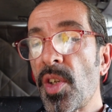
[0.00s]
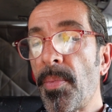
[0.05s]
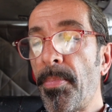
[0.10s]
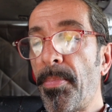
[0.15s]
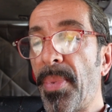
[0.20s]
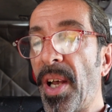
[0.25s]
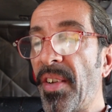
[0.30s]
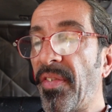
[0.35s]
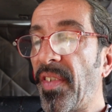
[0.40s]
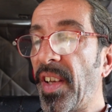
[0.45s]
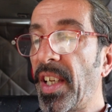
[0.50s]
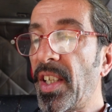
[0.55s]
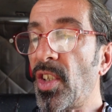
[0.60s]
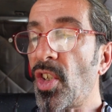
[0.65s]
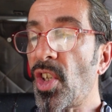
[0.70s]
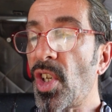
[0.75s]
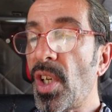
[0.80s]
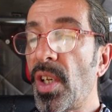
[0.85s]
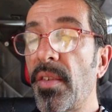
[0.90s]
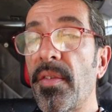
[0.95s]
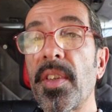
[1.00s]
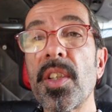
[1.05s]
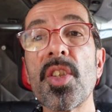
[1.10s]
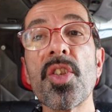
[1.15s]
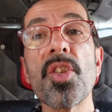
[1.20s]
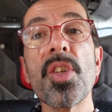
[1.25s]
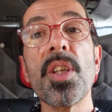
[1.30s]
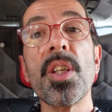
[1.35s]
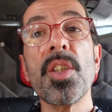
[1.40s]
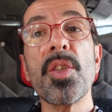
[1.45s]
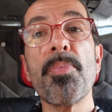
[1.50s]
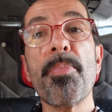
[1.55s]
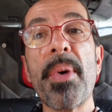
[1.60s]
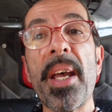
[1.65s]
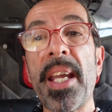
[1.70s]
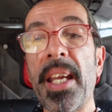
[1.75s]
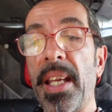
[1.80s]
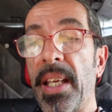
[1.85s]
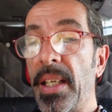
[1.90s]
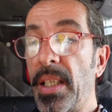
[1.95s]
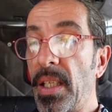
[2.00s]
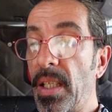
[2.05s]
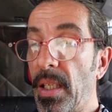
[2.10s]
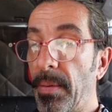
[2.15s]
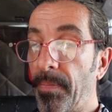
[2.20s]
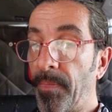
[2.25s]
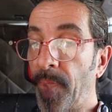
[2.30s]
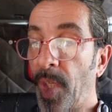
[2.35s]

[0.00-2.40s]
and buffet service is banned.